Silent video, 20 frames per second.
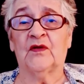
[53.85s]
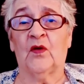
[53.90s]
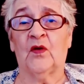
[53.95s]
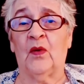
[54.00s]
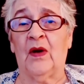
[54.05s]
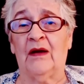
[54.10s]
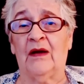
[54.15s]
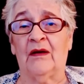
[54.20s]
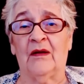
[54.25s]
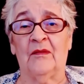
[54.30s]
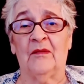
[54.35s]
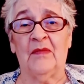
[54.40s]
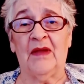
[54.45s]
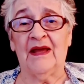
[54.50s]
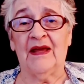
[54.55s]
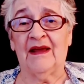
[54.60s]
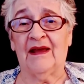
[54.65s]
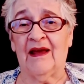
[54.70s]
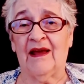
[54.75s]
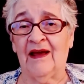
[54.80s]
go out and
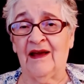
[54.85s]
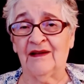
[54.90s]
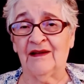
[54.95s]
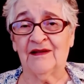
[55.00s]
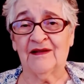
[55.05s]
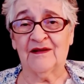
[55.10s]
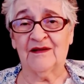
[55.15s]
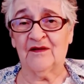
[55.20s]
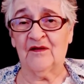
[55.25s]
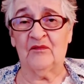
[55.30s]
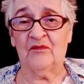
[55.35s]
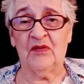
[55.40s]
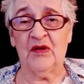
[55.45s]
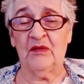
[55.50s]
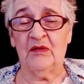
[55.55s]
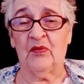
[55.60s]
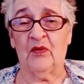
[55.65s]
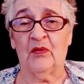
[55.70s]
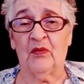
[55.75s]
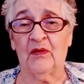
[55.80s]
make asks of
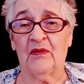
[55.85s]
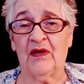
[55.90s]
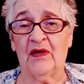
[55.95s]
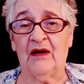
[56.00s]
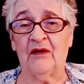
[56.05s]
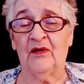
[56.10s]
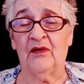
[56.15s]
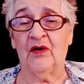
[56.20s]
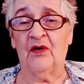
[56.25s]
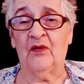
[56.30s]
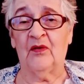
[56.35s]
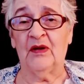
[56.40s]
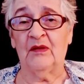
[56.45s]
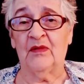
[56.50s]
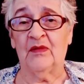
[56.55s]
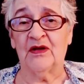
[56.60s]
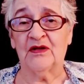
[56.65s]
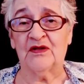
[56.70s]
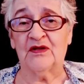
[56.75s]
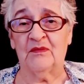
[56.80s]
people without knowing
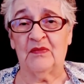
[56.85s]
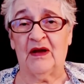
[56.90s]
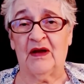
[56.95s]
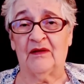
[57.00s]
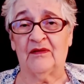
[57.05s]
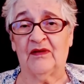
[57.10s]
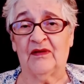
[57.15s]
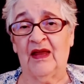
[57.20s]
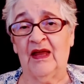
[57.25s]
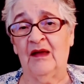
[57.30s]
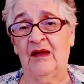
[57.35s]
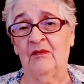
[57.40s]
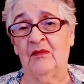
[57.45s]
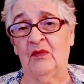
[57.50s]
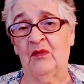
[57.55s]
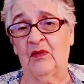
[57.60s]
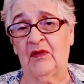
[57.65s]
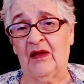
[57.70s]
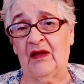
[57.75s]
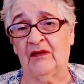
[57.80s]
much about them
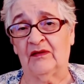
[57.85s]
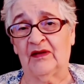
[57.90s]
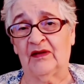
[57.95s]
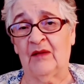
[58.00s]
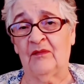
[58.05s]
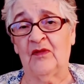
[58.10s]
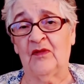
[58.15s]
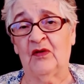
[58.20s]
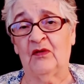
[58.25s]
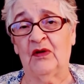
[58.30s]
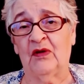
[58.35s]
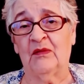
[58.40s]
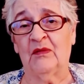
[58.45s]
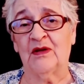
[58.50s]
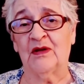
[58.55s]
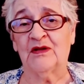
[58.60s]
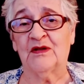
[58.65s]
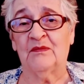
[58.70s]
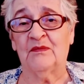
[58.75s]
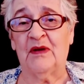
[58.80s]
and without them knowing
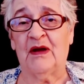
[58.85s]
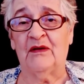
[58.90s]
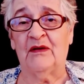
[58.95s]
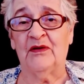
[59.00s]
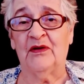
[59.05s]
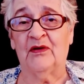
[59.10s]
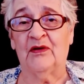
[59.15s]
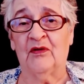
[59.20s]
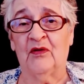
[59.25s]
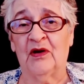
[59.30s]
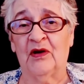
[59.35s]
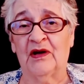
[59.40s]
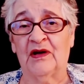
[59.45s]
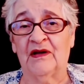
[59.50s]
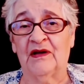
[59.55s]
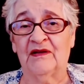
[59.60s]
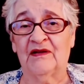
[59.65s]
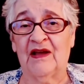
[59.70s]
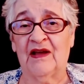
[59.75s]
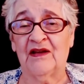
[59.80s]
much about your
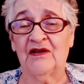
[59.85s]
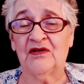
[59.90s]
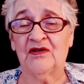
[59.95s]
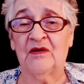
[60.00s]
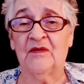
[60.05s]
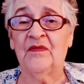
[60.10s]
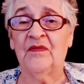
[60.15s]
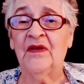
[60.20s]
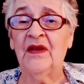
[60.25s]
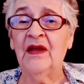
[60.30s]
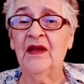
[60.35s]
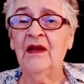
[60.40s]
organization.